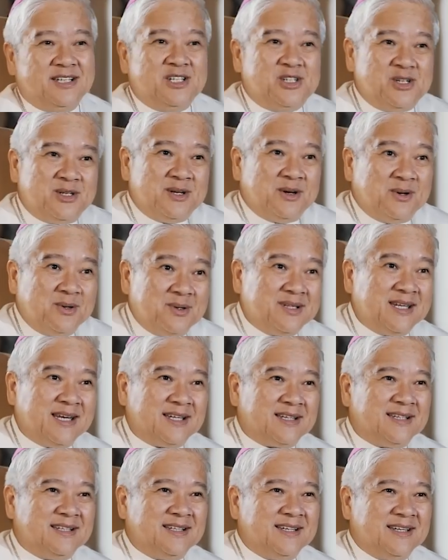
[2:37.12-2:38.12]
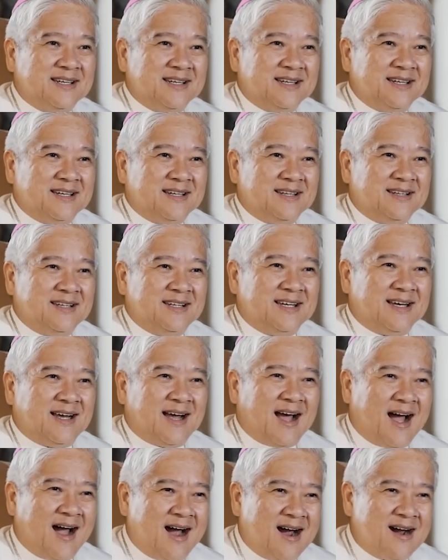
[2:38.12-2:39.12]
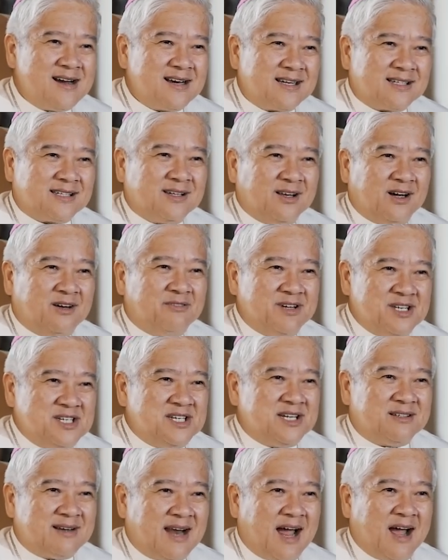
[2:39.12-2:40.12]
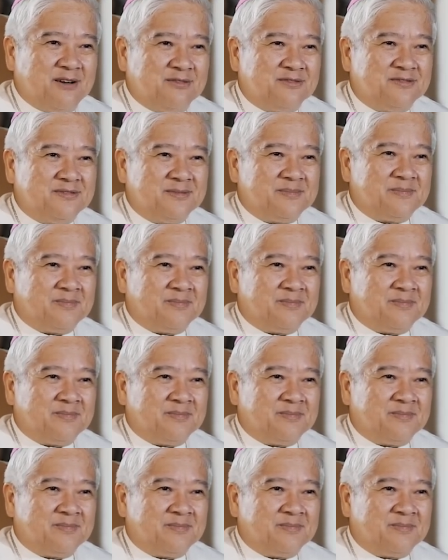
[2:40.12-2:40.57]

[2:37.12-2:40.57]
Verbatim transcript: Did you know that the heart of a giraffe